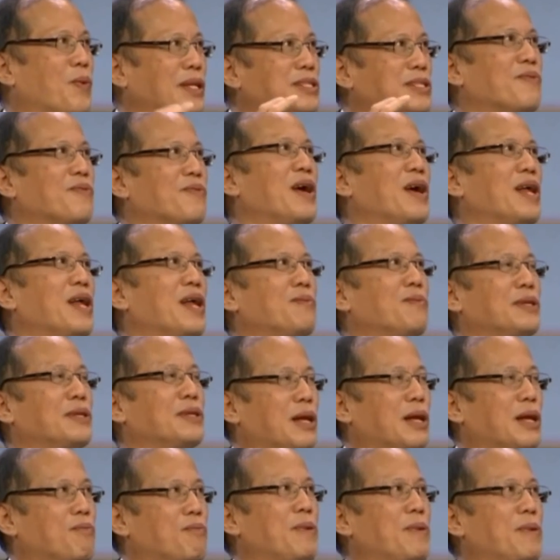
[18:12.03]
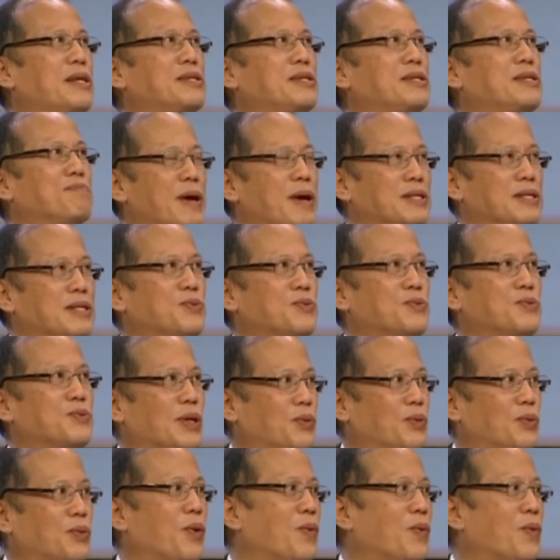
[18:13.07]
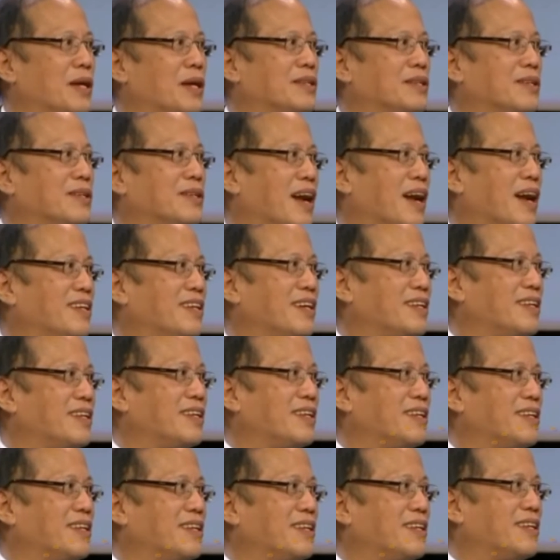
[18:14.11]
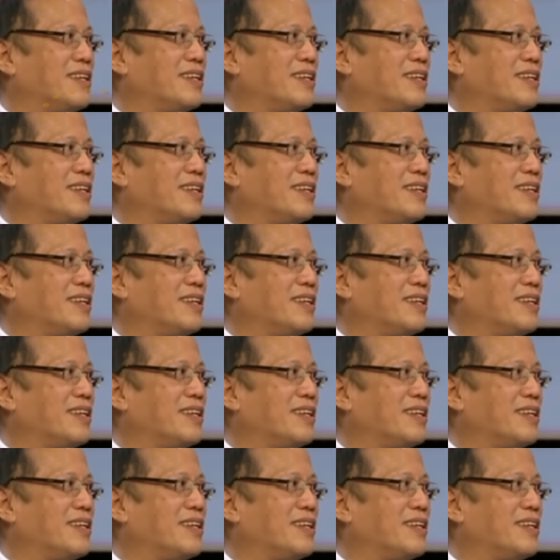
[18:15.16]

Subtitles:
is available that meets best what we want, rather than